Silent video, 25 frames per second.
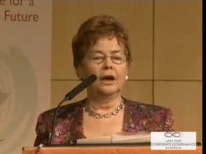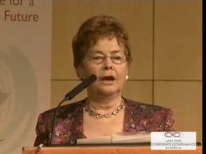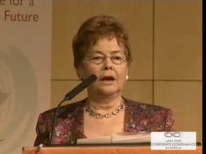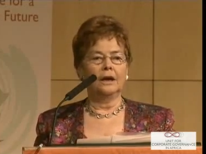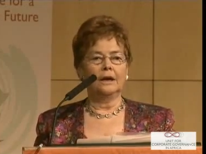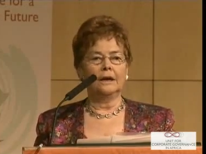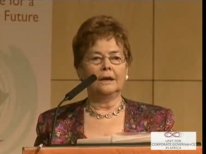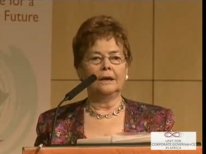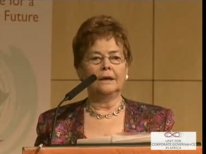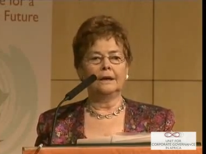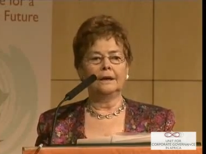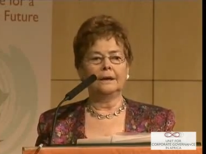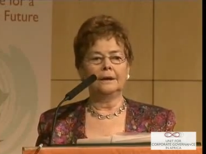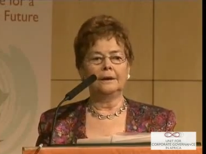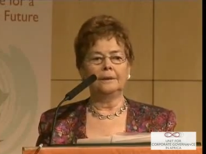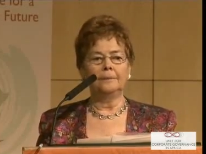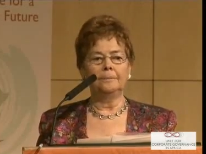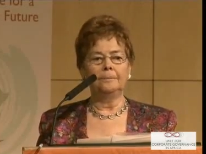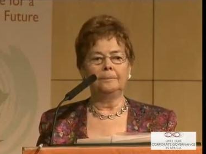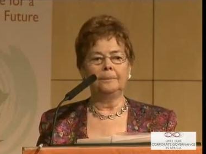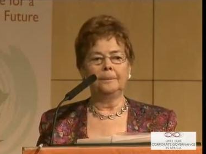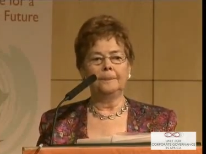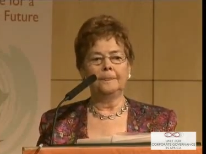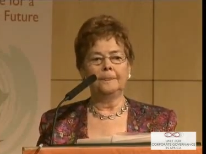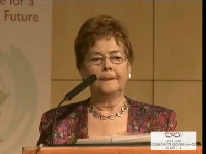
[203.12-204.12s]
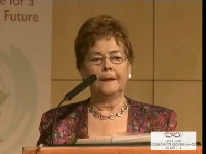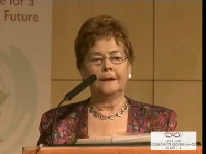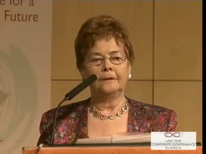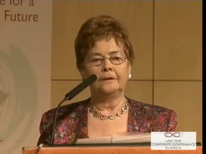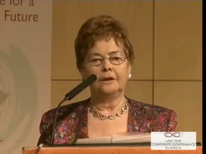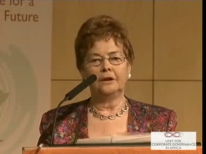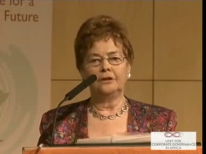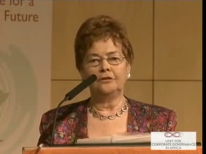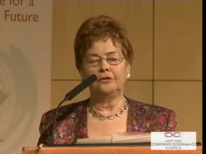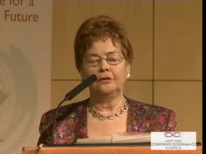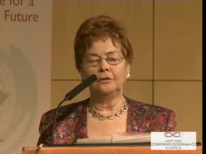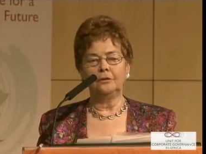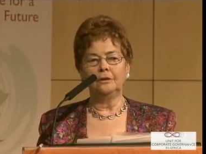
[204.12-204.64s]

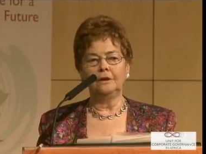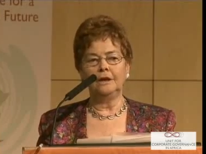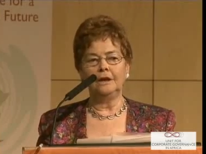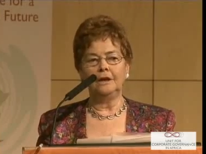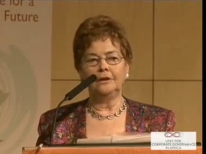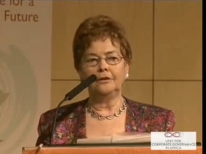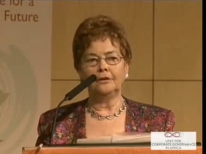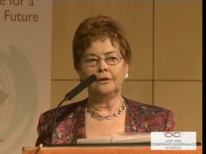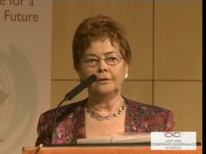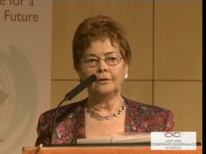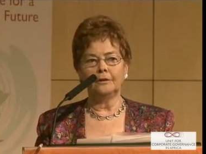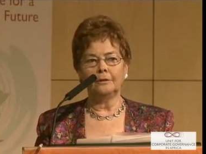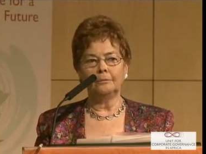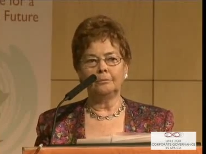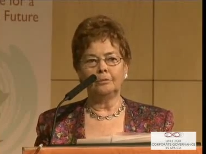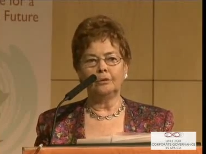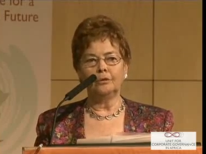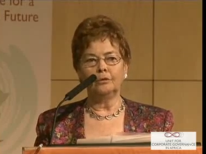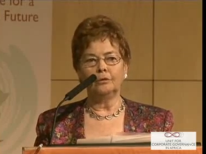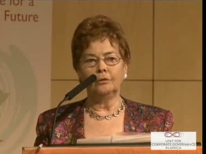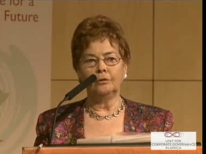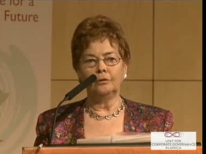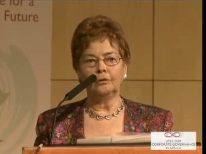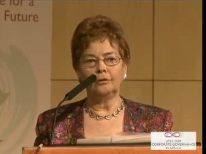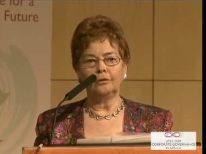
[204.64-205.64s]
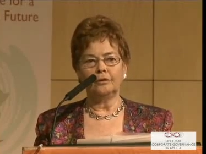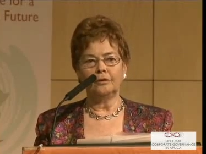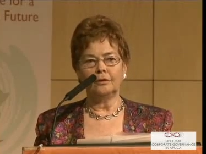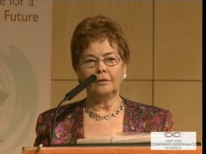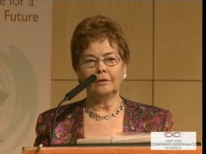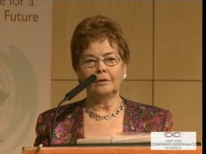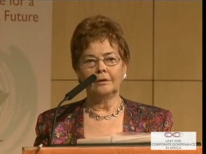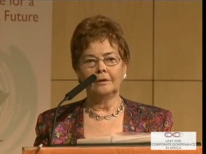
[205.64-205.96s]
that you need on the board.